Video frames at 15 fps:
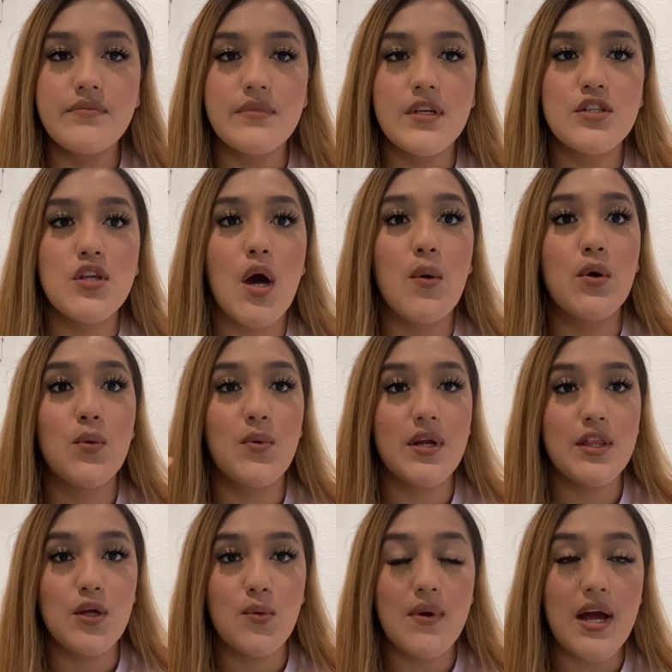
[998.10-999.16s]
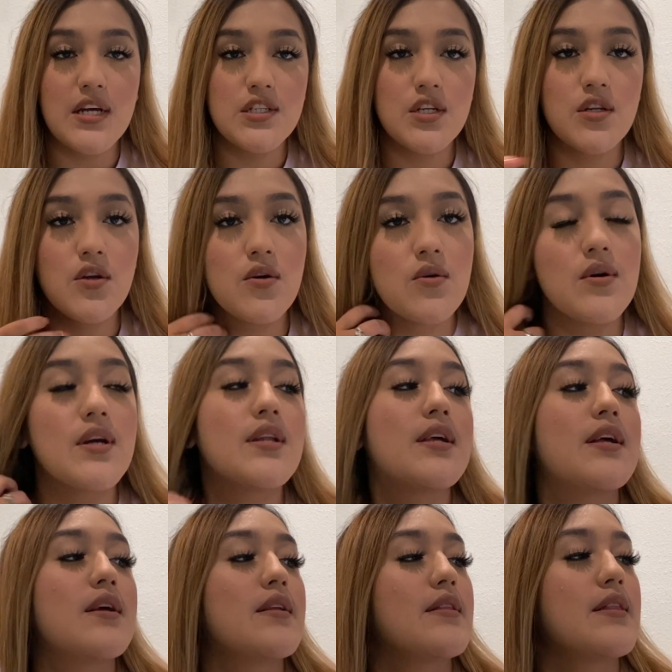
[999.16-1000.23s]
So I would read the rational, and
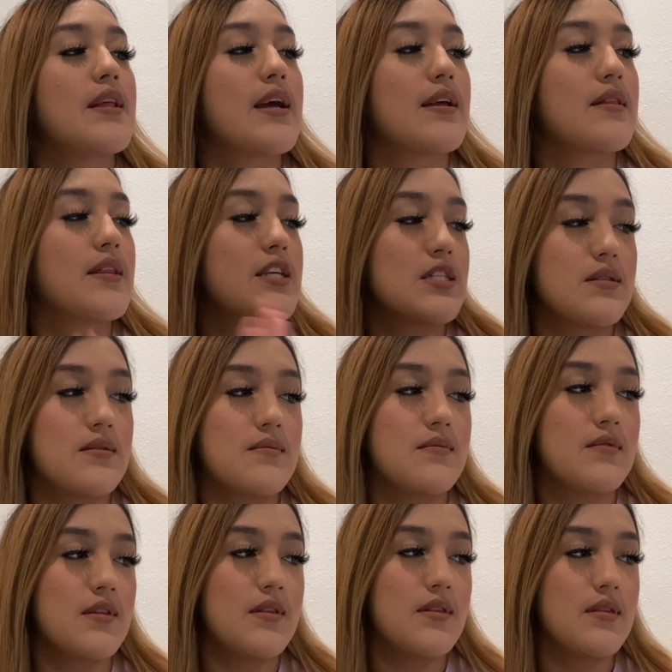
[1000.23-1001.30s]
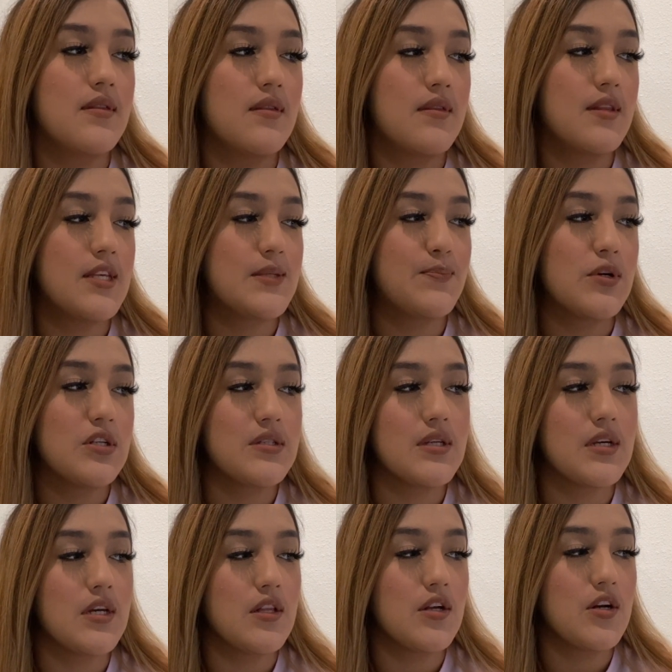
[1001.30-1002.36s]
it like this
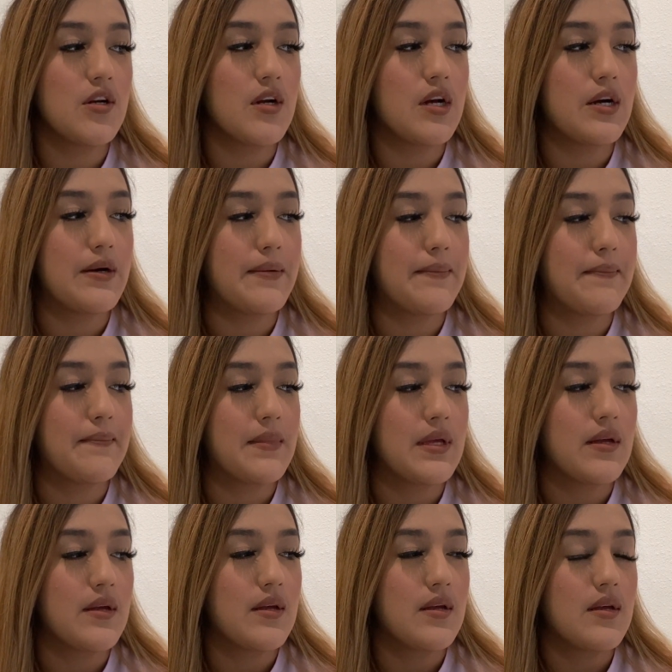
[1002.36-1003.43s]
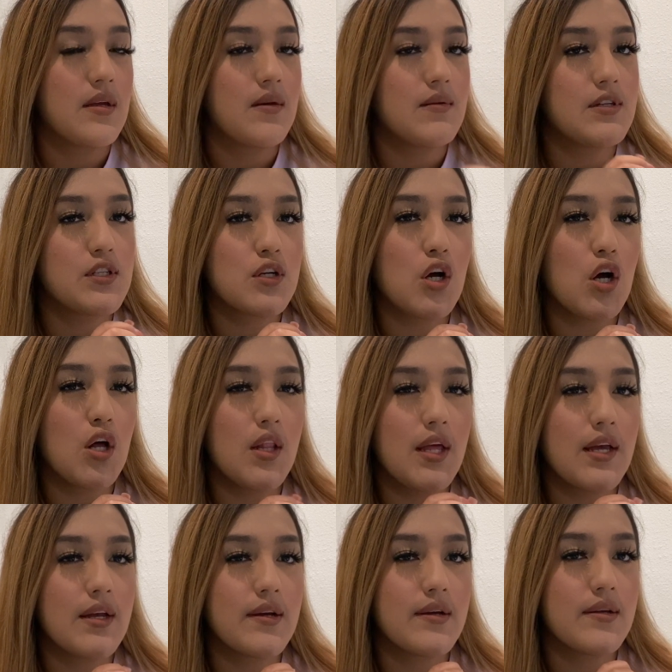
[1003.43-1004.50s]
particular what's it called,
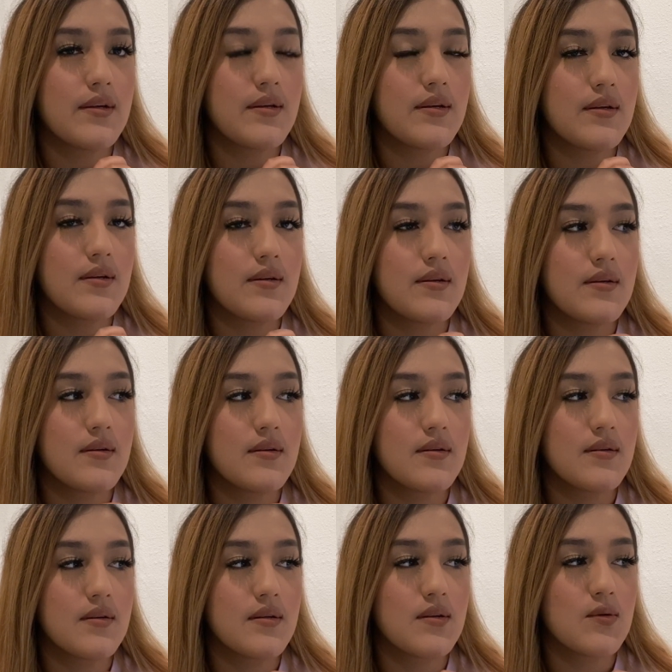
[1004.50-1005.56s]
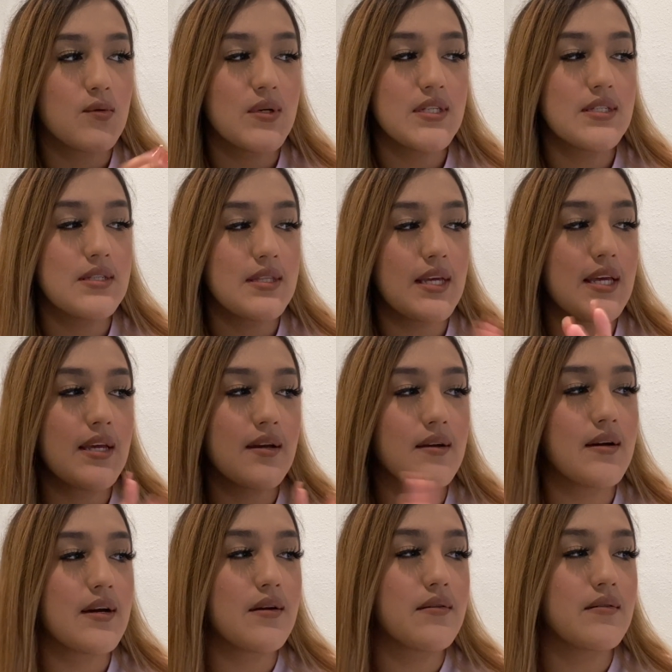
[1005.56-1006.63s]
like quiz thing,
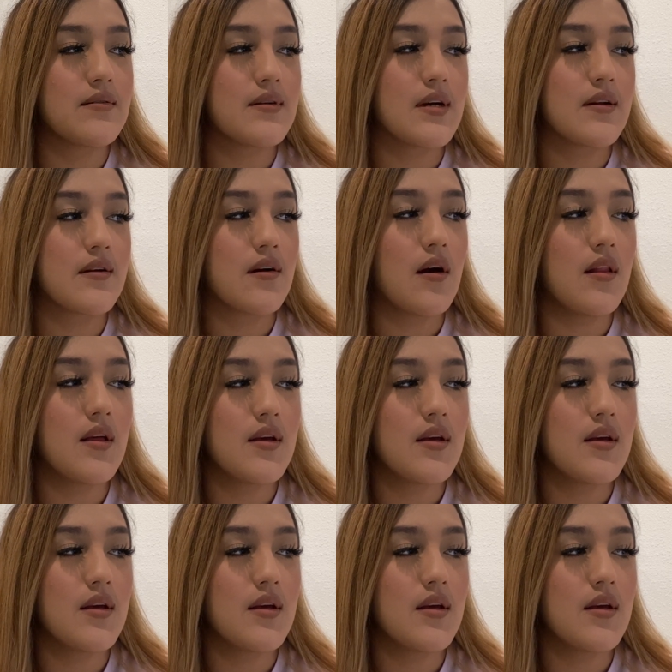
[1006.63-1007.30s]
I don't know how to call